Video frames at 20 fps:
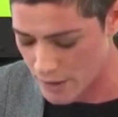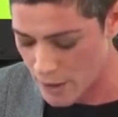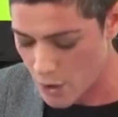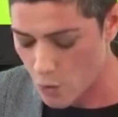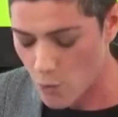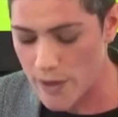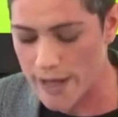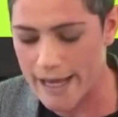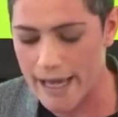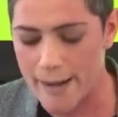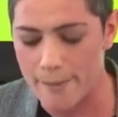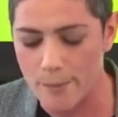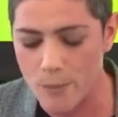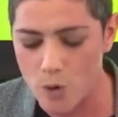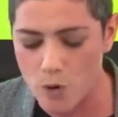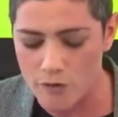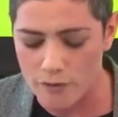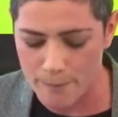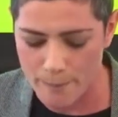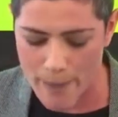We can
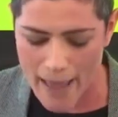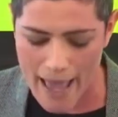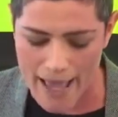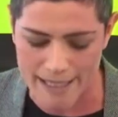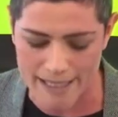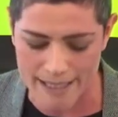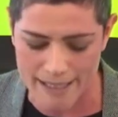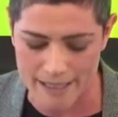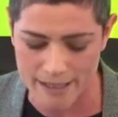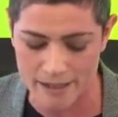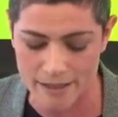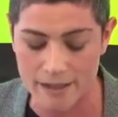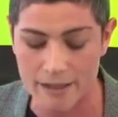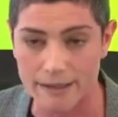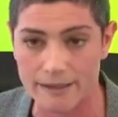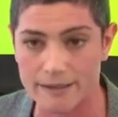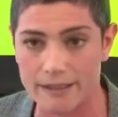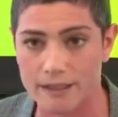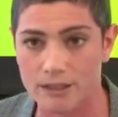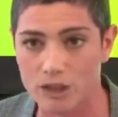move past
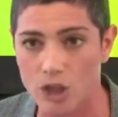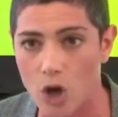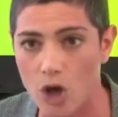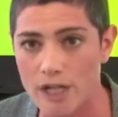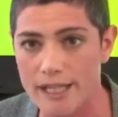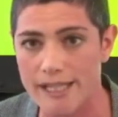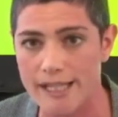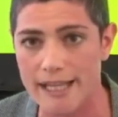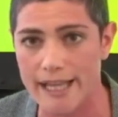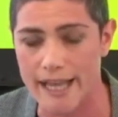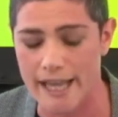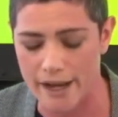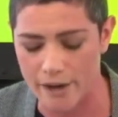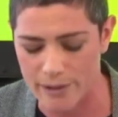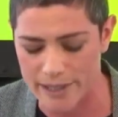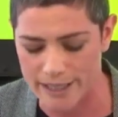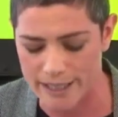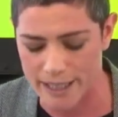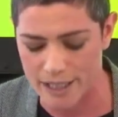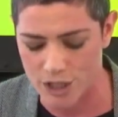the toxic
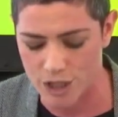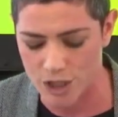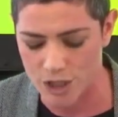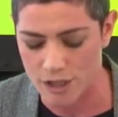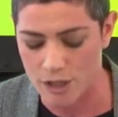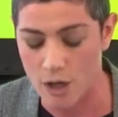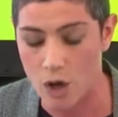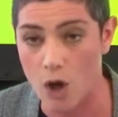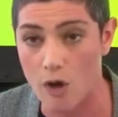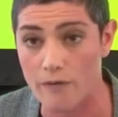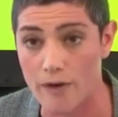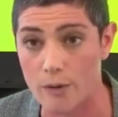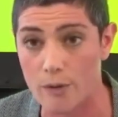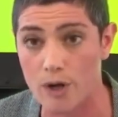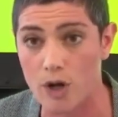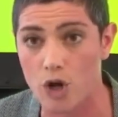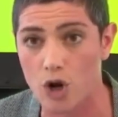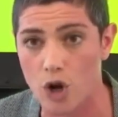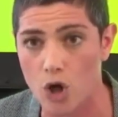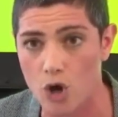heritage of our
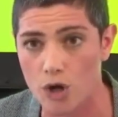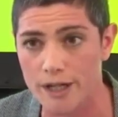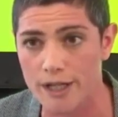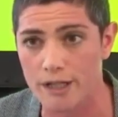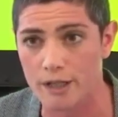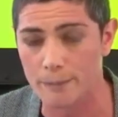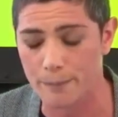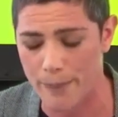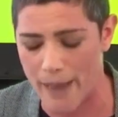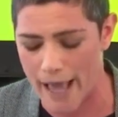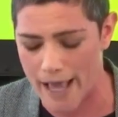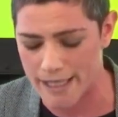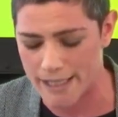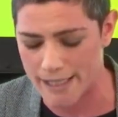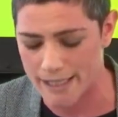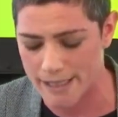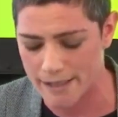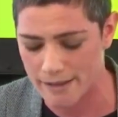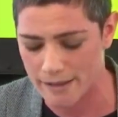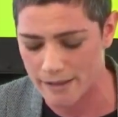colonial
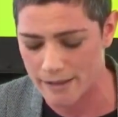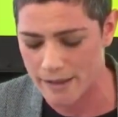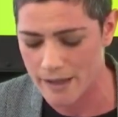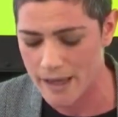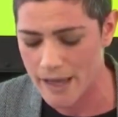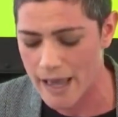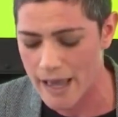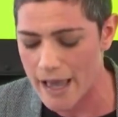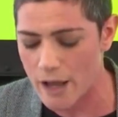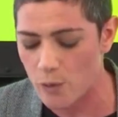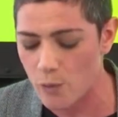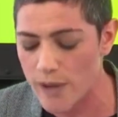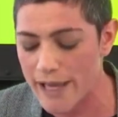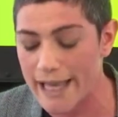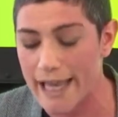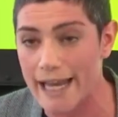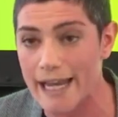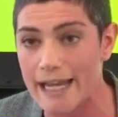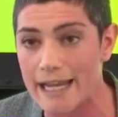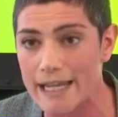past, and we
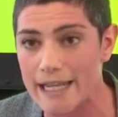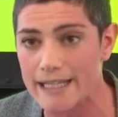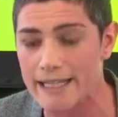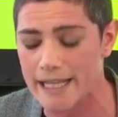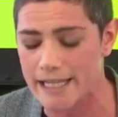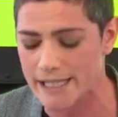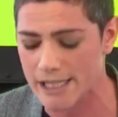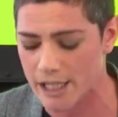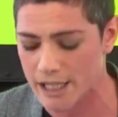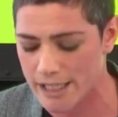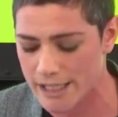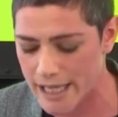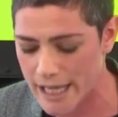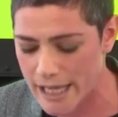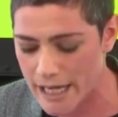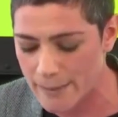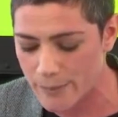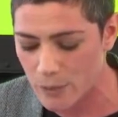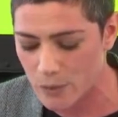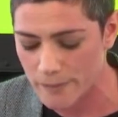can lead a
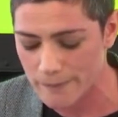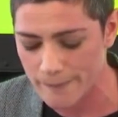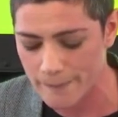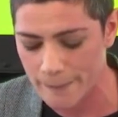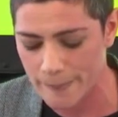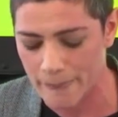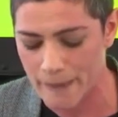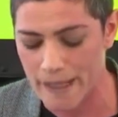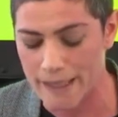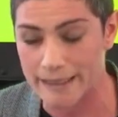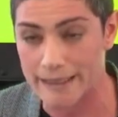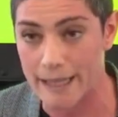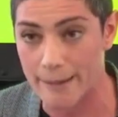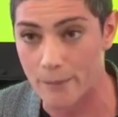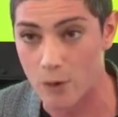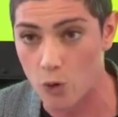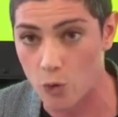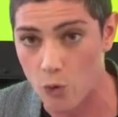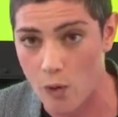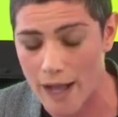sustainable,
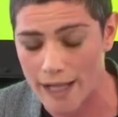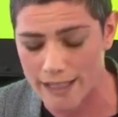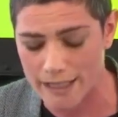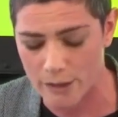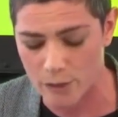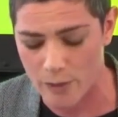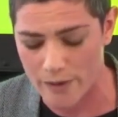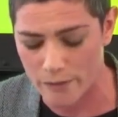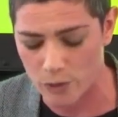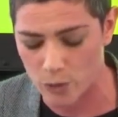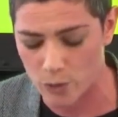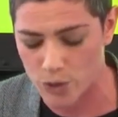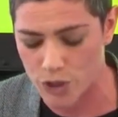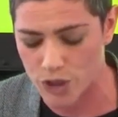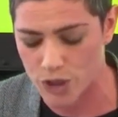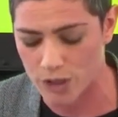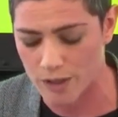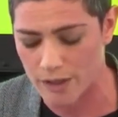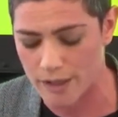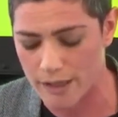democratic
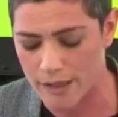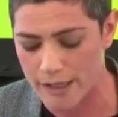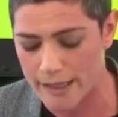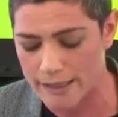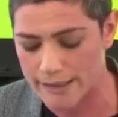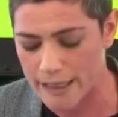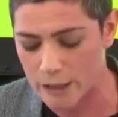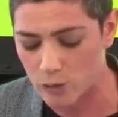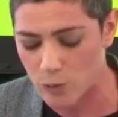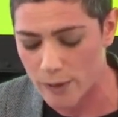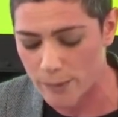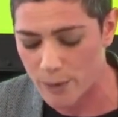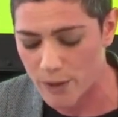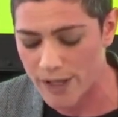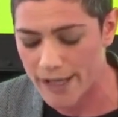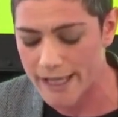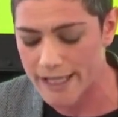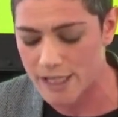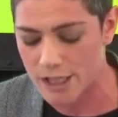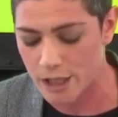revolution that will
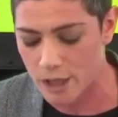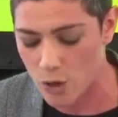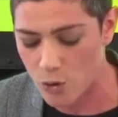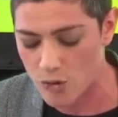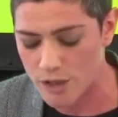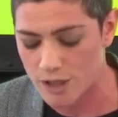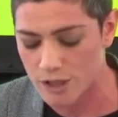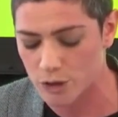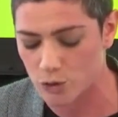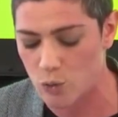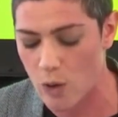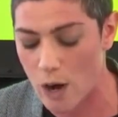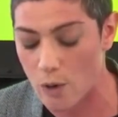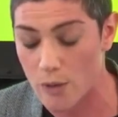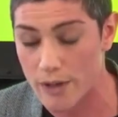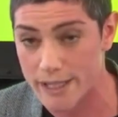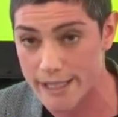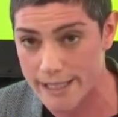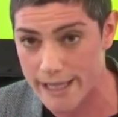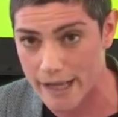bring us closer to
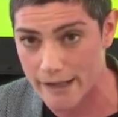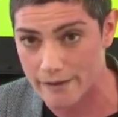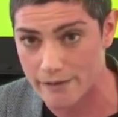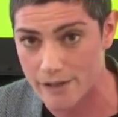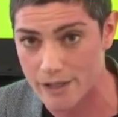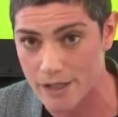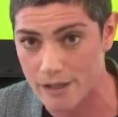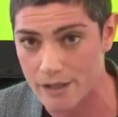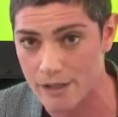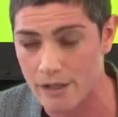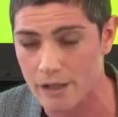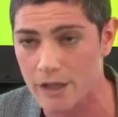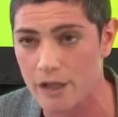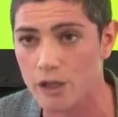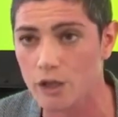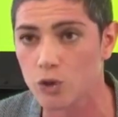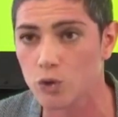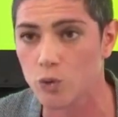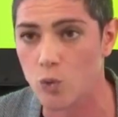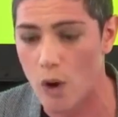ourselves,
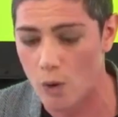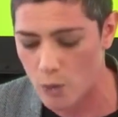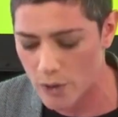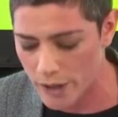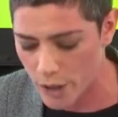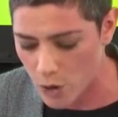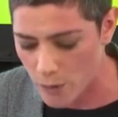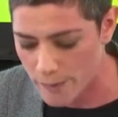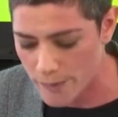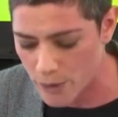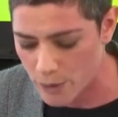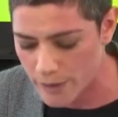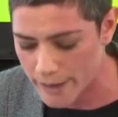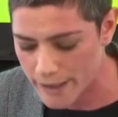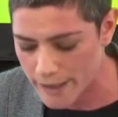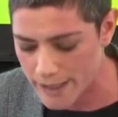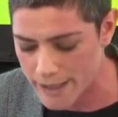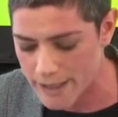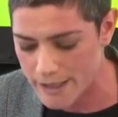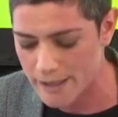to our
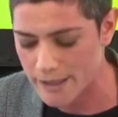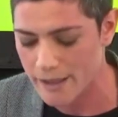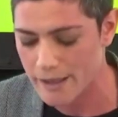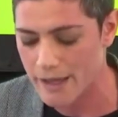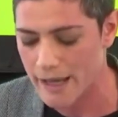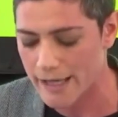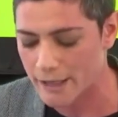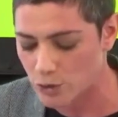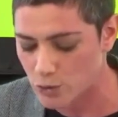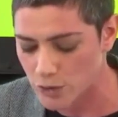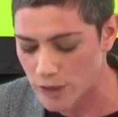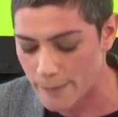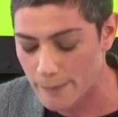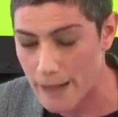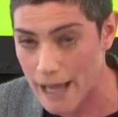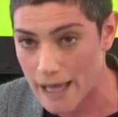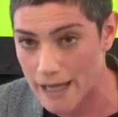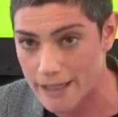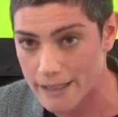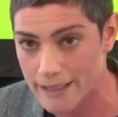communities, and to the
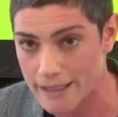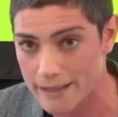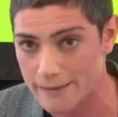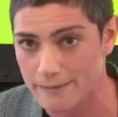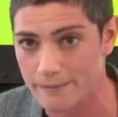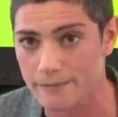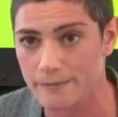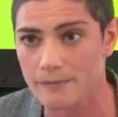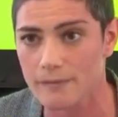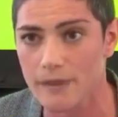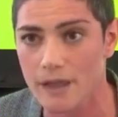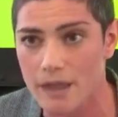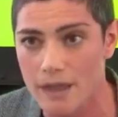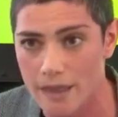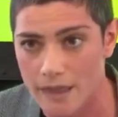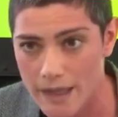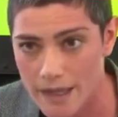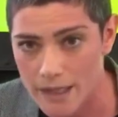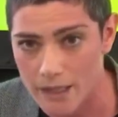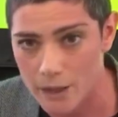planet.
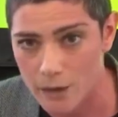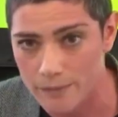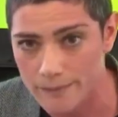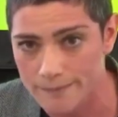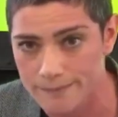Thank you.